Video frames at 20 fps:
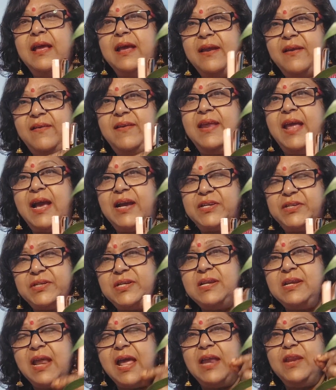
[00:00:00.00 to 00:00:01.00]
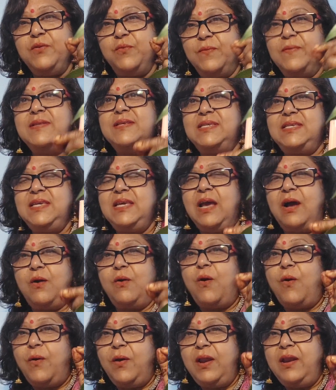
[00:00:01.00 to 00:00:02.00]
reaction, and you will see
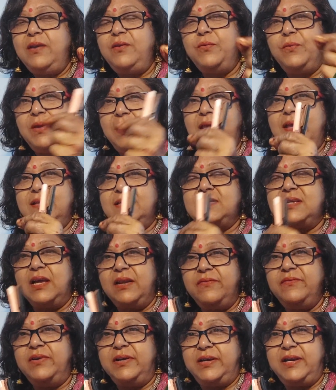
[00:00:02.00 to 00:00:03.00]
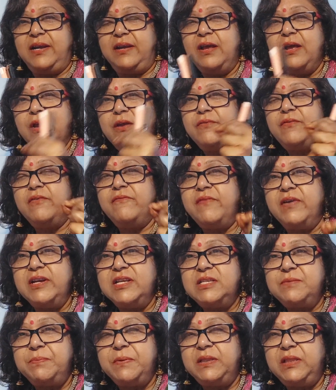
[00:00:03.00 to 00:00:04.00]
how oil to ghee is converted from
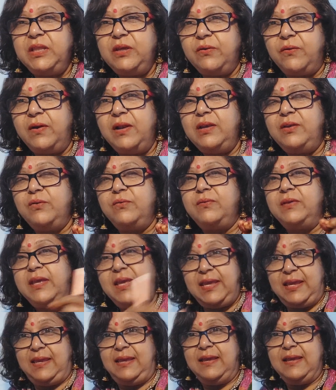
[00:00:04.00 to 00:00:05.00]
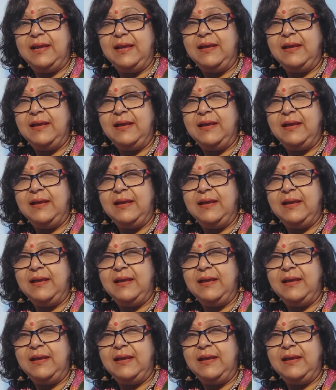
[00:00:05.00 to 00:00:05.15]
vanaspati oil to ghee